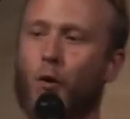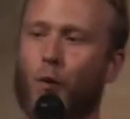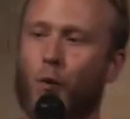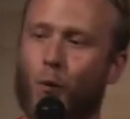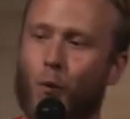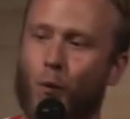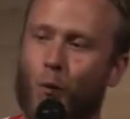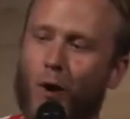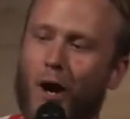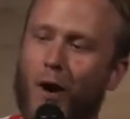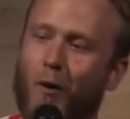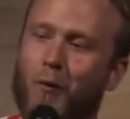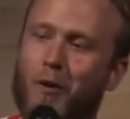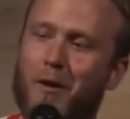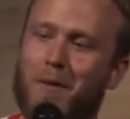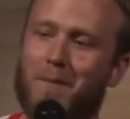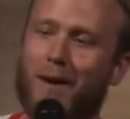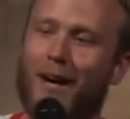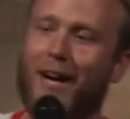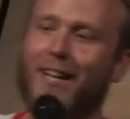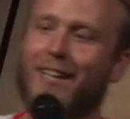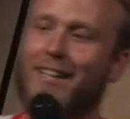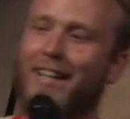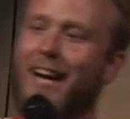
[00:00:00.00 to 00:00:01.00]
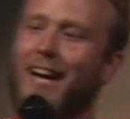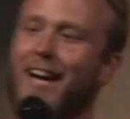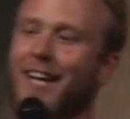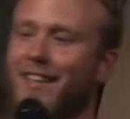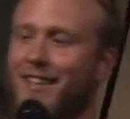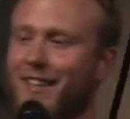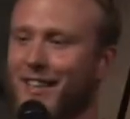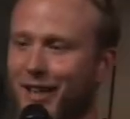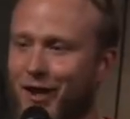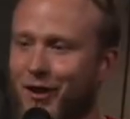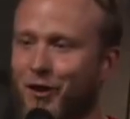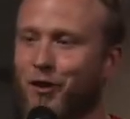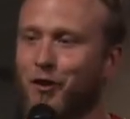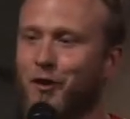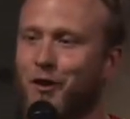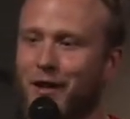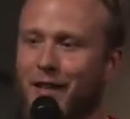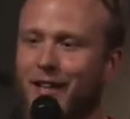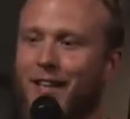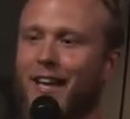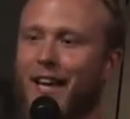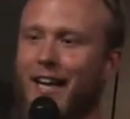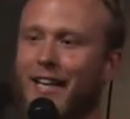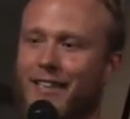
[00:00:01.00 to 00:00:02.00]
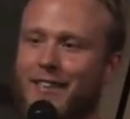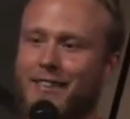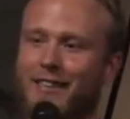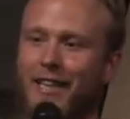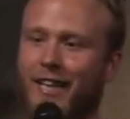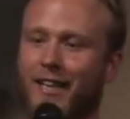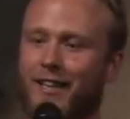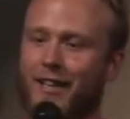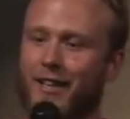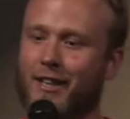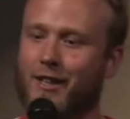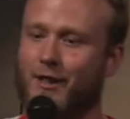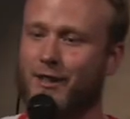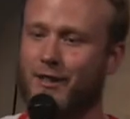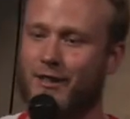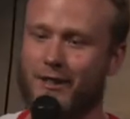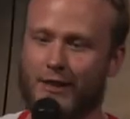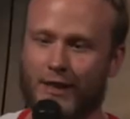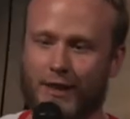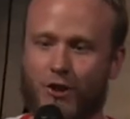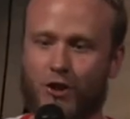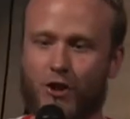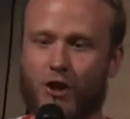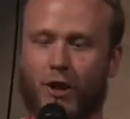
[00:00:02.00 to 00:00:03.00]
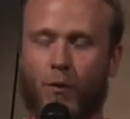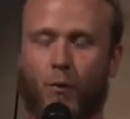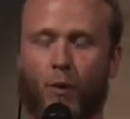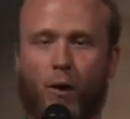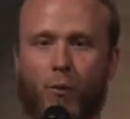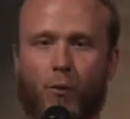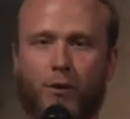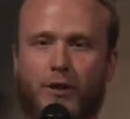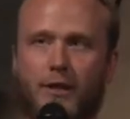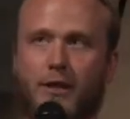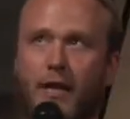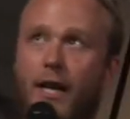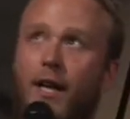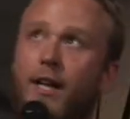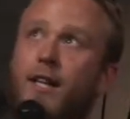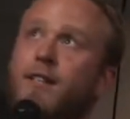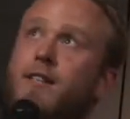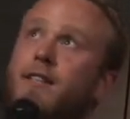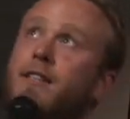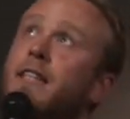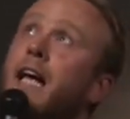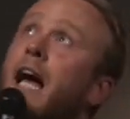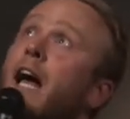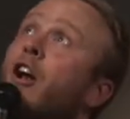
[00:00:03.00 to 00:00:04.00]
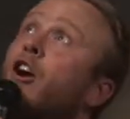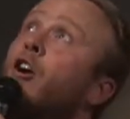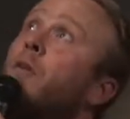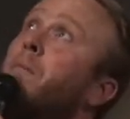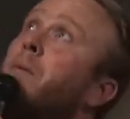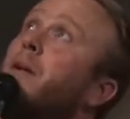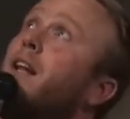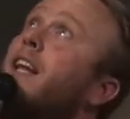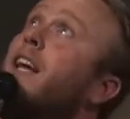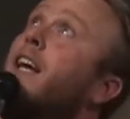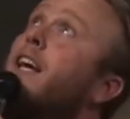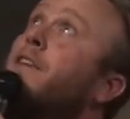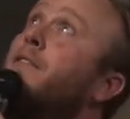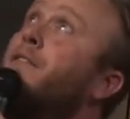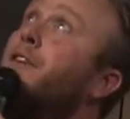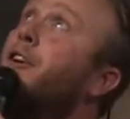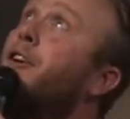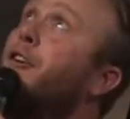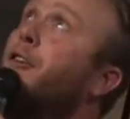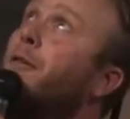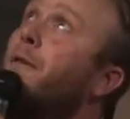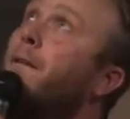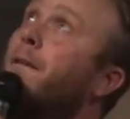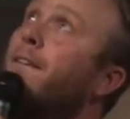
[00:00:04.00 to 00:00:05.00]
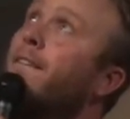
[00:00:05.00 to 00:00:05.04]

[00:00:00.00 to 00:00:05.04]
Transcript: while we might not literally like say this, essentially what we're saying is I don't believe you.